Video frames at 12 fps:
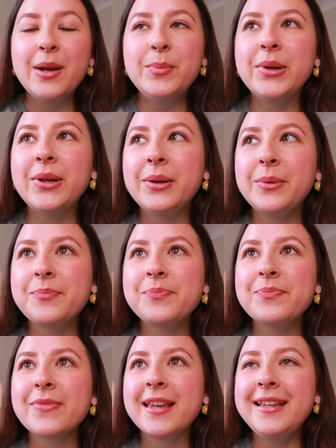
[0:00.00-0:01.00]
But
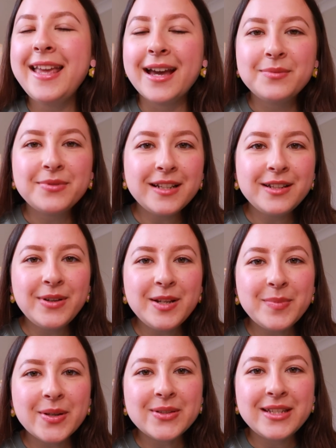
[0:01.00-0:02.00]
yeah, I'm feeling really
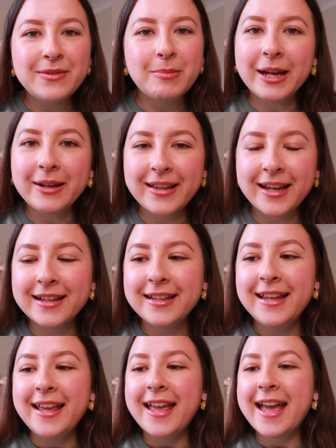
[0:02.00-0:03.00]
positive about that.
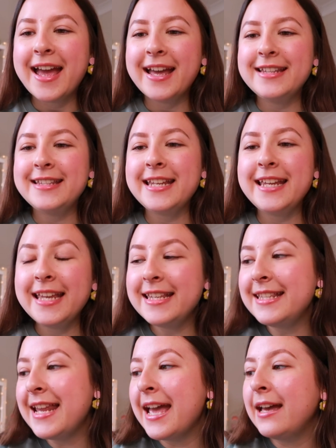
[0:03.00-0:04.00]
And it
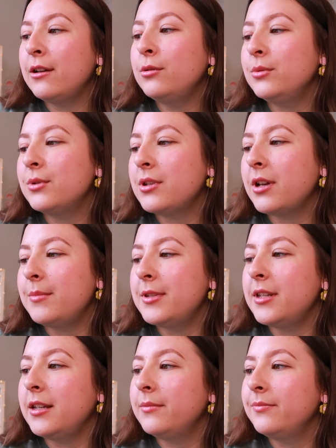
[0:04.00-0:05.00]
is now, what time
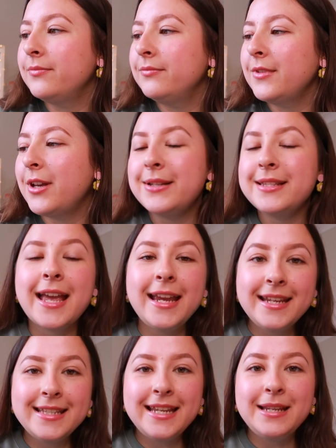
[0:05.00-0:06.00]
is it? Oh, it's
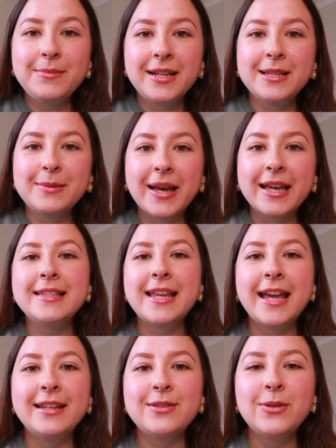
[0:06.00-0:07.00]
18 minutes past
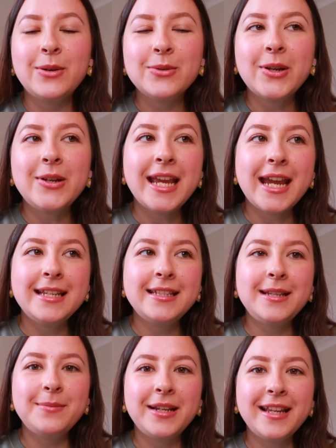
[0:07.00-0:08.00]
10, so it was only
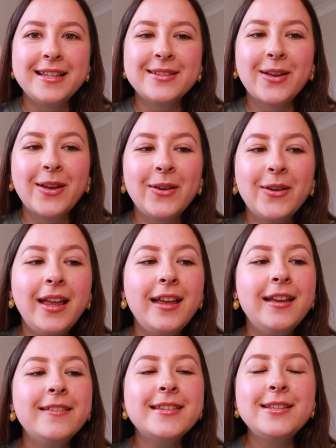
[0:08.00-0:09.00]
18 minutes. So
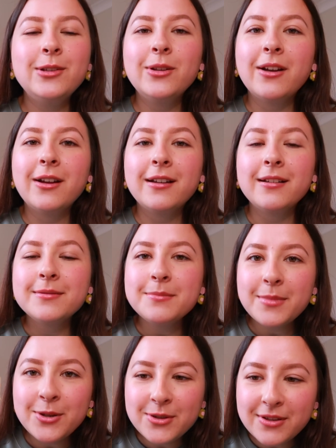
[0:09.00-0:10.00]
still got
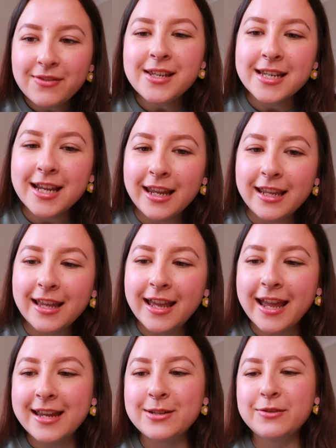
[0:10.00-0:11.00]
most of the day
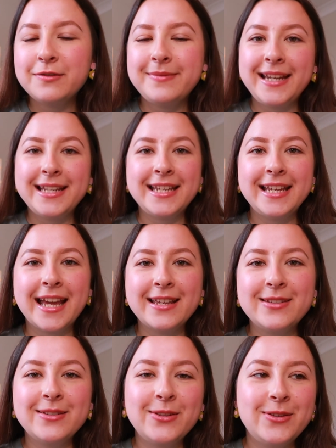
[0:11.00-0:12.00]
ahead of me to get
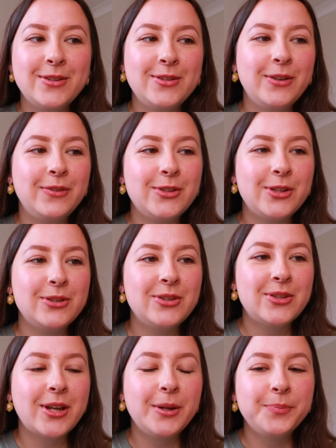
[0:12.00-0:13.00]
other stuff done.
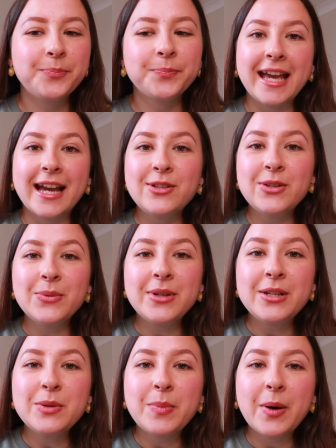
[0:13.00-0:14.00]
So yeah, I just
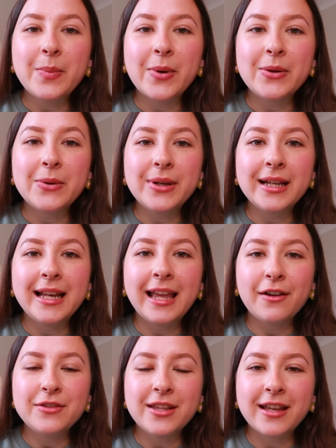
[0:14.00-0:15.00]
wanted to pop on quickly
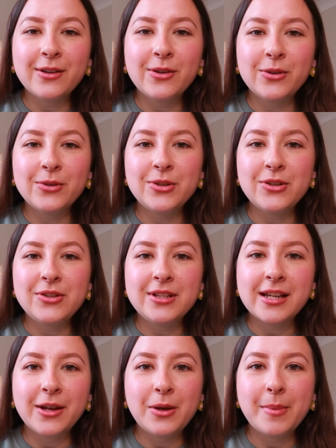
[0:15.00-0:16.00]
after that call just to
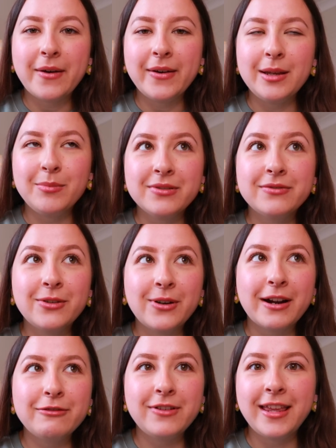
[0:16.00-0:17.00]
tell you about it
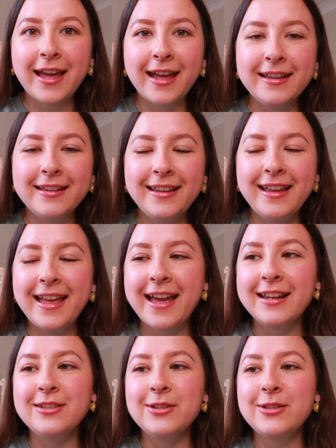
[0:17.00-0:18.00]
before I forget
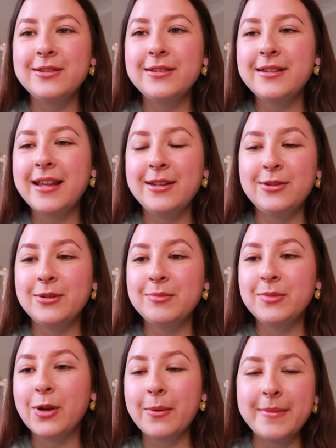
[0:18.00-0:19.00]
and end up
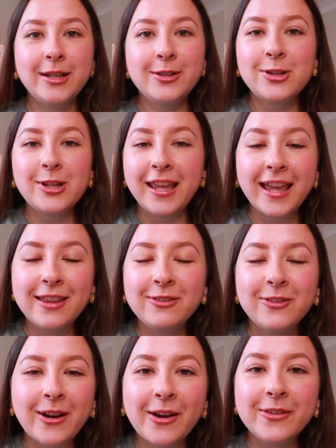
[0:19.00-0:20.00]
not mentioning it
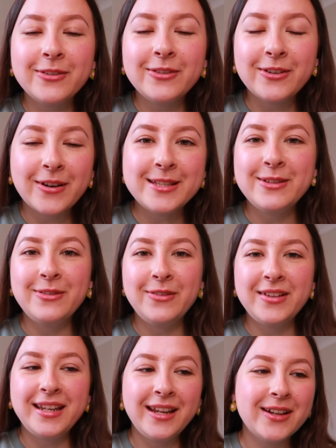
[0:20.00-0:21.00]
throughout the rest of the
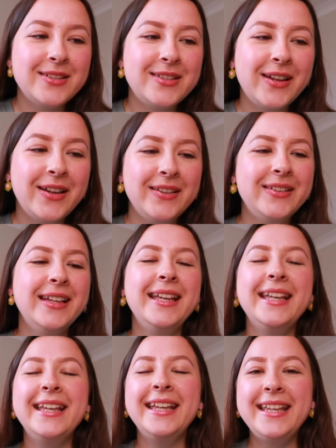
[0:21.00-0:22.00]
video. So
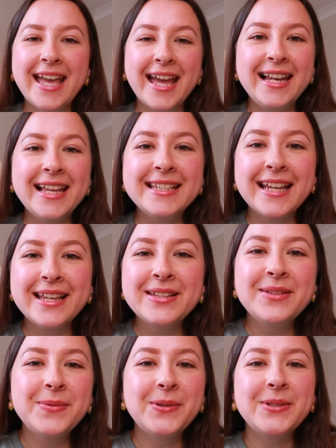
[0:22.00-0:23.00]
yeah, let's get
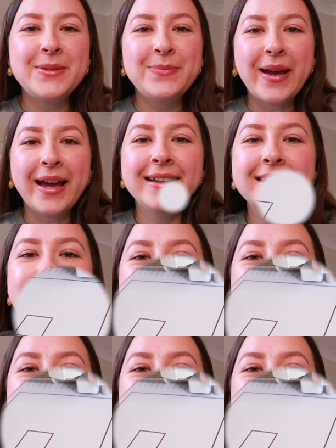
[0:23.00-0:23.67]
some orders packed.